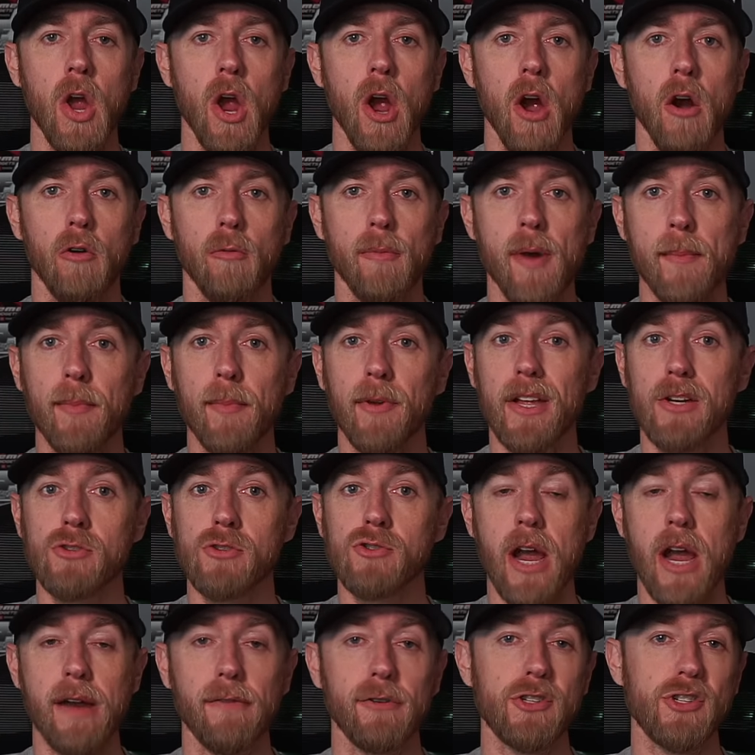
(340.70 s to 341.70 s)
Remember that
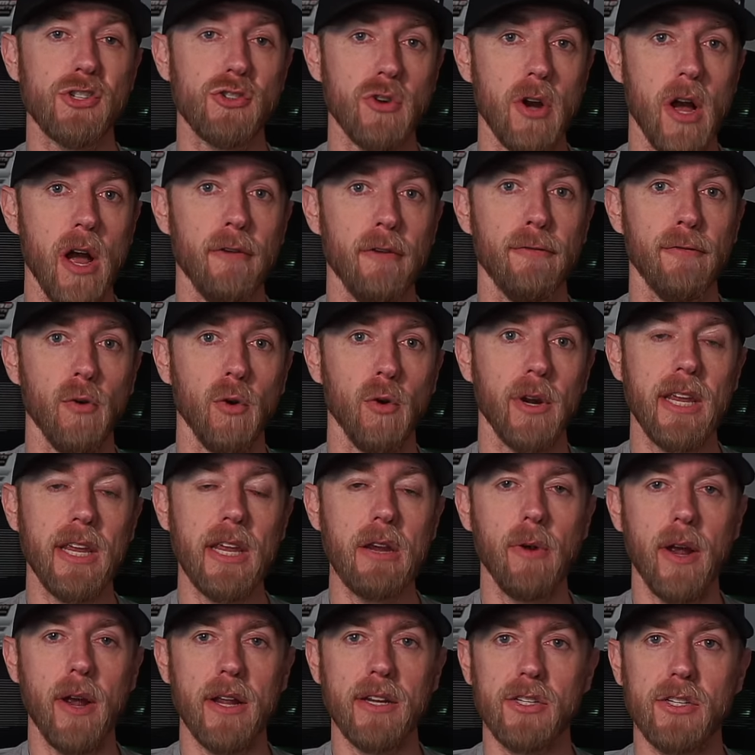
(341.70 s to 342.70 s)
drivers draw four
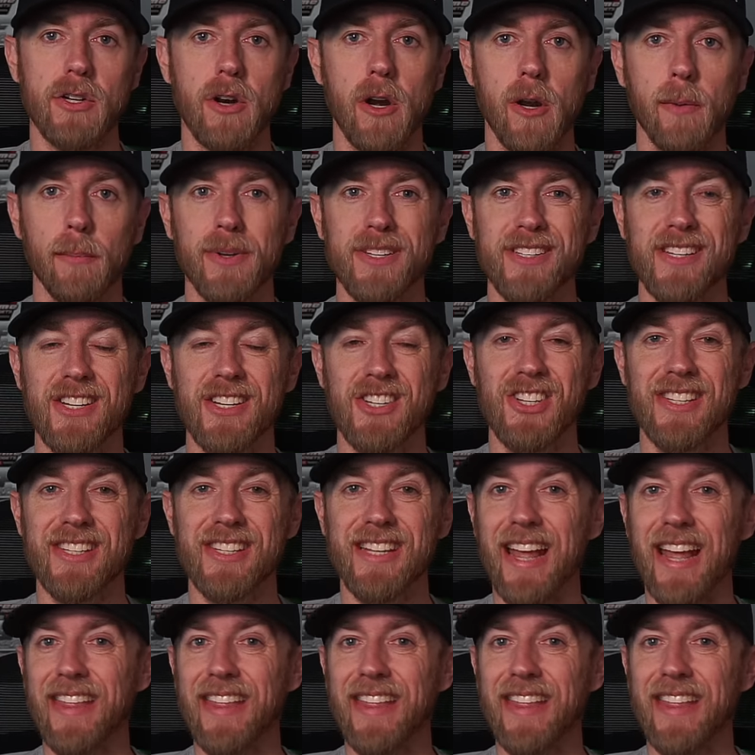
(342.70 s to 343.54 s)
heat race starting positions,